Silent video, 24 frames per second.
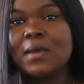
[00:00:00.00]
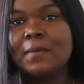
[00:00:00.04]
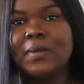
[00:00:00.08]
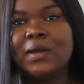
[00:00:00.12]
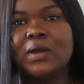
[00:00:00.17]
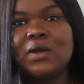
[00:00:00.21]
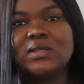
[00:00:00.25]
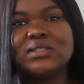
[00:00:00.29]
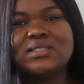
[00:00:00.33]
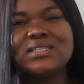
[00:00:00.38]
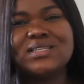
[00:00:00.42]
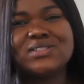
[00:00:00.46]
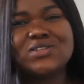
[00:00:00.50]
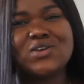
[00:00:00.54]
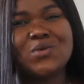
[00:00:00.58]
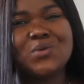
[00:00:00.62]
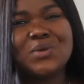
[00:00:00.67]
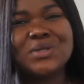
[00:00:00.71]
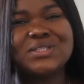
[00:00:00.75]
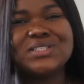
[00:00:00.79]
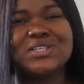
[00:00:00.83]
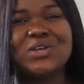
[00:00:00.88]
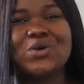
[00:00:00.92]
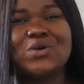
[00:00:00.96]
Because there's
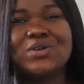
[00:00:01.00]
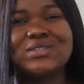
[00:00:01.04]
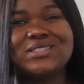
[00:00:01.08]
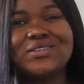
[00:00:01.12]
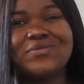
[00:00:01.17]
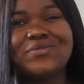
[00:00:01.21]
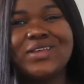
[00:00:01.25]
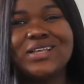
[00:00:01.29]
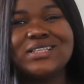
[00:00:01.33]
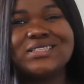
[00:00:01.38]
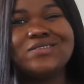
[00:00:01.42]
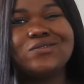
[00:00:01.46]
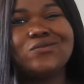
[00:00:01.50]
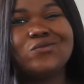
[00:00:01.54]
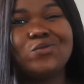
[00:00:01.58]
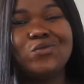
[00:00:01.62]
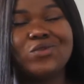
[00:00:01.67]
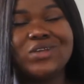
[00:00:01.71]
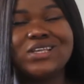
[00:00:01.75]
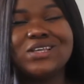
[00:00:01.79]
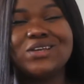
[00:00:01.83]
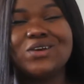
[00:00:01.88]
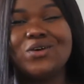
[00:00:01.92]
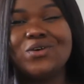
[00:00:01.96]
always a cost-effective
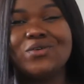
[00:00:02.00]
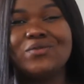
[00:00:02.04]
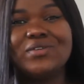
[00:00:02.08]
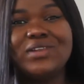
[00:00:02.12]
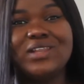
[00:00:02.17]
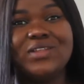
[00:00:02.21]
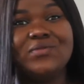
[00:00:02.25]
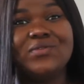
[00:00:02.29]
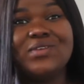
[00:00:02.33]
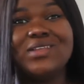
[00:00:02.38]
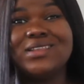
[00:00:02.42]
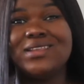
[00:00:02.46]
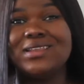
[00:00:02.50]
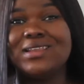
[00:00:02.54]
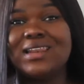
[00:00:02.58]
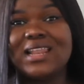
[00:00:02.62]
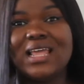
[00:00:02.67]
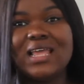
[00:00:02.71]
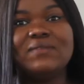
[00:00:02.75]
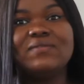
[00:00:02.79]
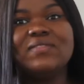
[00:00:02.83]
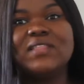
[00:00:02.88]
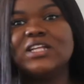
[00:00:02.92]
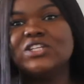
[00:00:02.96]
way of living the
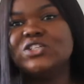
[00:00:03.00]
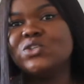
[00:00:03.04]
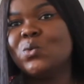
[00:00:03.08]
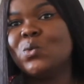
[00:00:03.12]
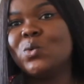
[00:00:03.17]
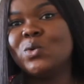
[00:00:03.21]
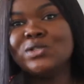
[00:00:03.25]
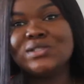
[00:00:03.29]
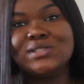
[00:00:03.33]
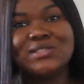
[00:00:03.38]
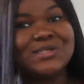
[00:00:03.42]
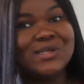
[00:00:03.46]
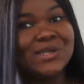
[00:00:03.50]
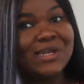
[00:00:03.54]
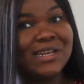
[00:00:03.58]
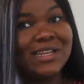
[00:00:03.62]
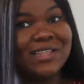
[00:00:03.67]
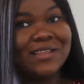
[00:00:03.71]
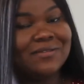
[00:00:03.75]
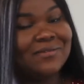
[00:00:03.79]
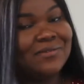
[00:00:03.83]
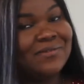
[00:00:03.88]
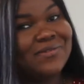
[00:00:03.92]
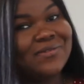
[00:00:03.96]
life that you want to
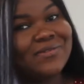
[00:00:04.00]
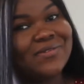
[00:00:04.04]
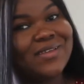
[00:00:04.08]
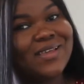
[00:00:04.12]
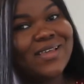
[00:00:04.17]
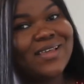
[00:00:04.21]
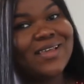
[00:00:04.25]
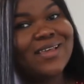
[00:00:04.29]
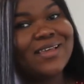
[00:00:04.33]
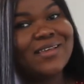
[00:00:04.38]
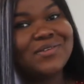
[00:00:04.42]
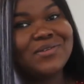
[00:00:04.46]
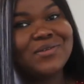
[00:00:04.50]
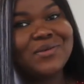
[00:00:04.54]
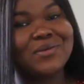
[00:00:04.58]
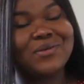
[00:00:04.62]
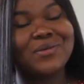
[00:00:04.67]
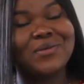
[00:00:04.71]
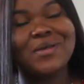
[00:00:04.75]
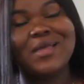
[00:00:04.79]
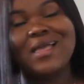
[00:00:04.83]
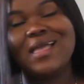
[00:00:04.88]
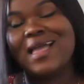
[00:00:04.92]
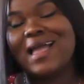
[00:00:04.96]
live.
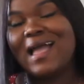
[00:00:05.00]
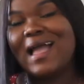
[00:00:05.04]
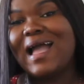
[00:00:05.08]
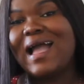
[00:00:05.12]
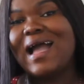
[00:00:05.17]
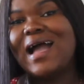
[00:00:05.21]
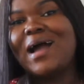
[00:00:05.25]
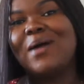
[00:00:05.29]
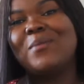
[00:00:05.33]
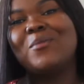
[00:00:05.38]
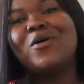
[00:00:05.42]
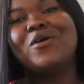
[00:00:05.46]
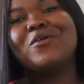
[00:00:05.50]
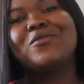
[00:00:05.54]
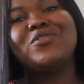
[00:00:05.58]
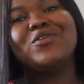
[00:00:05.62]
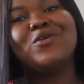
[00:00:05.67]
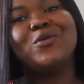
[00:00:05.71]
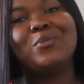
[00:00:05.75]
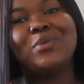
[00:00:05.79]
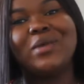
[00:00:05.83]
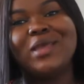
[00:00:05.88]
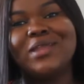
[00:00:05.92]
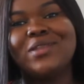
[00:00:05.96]
I'm of the
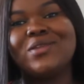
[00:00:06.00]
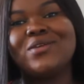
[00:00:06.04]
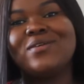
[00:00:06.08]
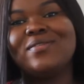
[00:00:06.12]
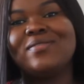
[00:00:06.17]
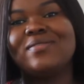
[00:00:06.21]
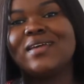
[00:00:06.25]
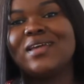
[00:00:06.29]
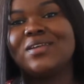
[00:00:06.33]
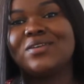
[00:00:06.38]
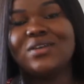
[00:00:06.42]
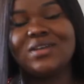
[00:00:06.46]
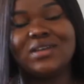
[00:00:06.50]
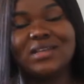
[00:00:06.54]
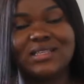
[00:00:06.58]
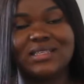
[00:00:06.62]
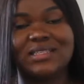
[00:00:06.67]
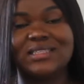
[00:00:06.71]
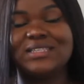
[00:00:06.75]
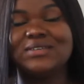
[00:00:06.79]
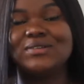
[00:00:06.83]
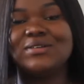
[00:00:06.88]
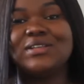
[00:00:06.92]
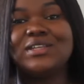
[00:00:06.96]
opinion that you can
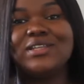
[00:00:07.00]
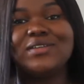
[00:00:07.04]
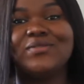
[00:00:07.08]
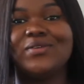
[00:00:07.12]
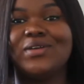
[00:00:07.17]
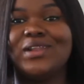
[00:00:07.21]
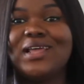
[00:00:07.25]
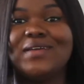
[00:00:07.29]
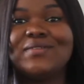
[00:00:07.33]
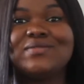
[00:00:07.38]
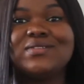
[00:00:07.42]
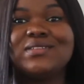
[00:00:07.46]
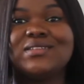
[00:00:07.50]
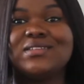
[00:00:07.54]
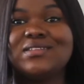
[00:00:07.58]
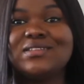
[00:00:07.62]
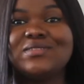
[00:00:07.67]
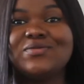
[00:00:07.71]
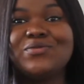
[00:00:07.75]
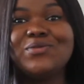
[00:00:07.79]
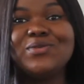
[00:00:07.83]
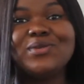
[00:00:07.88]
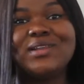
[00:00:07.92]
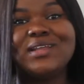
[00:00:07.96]
still live your life to the
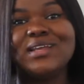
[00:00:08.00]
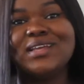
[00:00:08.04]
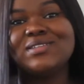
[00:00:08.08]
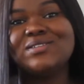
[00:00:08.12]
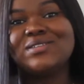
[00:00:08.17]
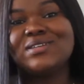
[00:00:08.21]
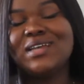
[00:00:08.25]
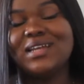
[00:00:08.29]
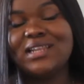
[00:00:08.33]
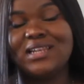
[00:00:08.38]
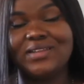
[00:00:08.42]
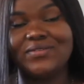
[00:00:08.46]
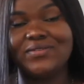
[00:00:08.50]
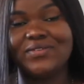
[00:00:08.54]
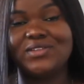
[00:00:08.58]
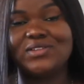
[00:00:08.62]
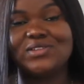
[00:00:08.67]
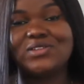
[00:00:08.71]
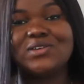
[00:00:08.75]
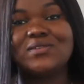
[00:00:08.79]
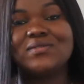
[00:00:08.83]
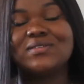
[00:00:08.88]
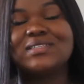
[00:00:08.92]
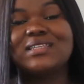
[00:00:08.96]
fullest. You can live a
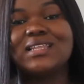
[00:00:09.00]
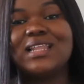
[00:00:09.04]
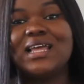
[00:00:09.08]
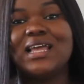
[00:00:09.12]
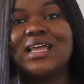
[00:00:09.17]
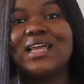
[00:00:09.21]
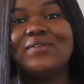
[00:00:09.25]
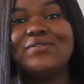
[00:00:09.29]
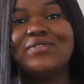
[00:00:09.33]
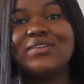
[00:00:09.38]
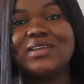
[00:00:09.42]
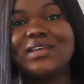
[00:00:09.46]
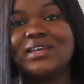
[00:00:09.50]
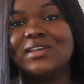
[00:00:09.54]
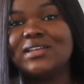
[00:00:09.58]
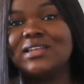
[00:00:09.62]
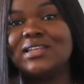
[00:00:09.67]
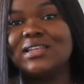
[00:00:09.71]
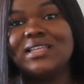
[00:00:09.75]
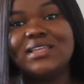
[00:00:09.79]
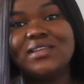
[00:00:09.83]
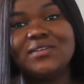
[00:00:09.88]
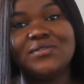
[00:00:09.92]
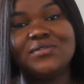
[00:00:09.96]
soft life. You can
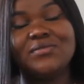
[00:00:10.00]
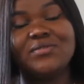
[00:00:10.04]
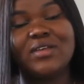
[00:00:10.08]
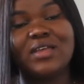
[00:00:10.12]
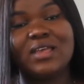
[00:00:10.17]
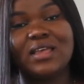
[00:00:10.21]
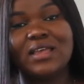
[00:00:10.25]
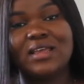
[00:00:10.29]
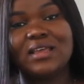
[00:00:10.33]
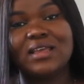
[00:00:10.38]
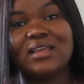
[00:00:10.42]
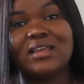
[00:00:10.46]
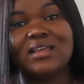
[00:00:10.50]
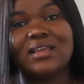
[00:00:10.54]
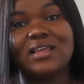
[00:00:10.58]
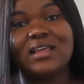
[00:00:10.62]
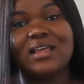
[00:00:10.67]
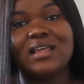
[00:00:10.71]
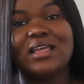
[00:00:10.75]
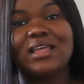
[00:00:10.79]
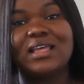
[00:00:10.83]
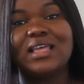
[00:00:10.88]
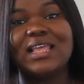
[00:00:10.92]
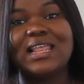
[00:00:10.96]
live
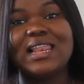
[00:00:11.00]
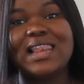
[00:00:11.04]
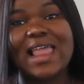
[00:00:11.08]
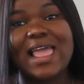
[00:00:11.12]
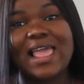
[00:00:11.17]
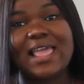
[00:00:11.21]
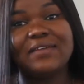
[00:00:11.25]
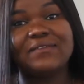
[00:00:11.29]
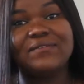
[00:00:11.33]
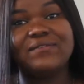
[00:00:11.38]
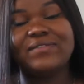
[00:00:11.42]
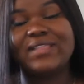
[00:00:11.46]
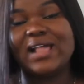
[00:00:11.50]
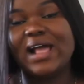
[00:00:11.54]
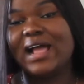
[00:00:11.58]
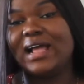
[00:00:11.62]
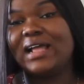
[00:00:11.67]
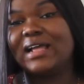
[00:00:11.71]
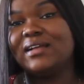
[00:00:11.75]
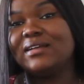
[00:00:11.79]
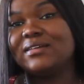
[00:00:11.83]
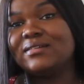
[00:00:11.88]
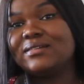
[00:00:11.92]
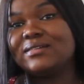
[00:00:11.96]
a life
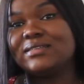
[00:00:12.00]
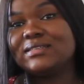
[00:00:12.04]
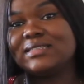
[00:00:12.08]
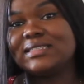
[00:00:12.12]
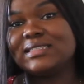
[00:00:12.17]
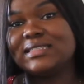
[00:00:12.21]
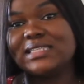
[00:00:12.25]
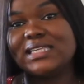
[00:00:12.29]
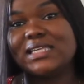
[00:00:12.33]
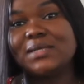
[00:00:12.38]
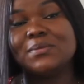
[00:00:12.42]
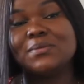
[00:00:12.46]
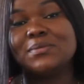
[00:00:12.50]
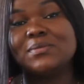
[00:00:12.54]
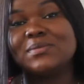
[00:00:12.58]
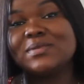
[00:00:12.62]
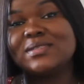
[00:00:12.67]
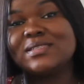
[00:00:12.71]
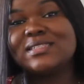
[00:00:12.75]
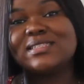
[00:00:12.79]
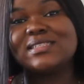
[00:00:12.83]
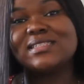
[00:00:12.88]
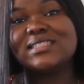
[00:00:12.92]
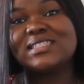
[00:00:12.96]
that
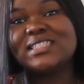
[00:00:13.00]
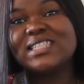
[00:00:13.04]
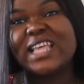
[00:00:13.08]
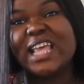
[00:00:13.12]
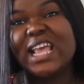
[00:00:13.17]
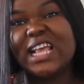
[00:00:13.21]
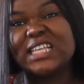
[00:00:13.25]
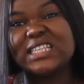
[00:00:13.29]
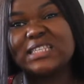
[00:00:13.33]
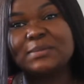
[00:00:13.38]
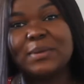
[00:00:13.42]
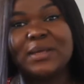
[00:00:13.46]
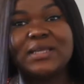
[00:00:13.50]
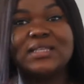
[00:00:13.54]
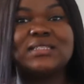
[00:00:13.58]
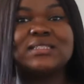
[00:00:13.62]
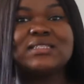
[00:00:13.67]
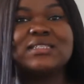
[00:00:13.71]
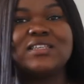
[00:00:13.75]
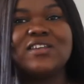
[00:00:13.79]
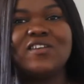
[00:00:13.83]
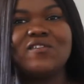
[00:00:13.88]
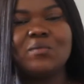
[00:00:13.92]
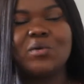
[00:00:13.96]
seems
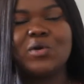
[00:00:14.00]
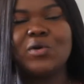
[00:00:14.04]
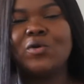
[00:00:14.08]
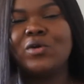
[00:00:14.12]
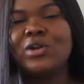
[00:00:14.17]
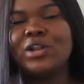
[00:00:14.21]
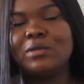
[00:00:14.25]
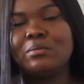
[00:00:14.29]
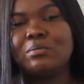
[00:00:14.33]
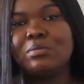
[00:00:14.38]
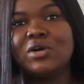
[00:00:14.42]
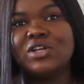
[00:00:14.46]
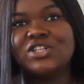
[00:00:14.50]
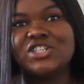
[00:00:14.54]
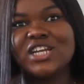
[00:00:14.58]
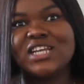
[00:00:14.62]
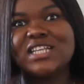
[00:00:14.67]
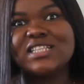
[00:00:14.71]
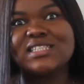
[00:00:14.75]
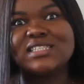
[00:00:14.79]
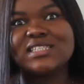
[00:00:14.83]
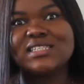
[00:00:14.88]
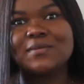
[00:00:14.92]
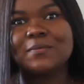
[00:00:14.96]
expensive but on a
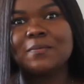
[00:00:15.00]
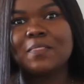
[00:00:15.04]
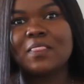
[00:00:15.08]
budget.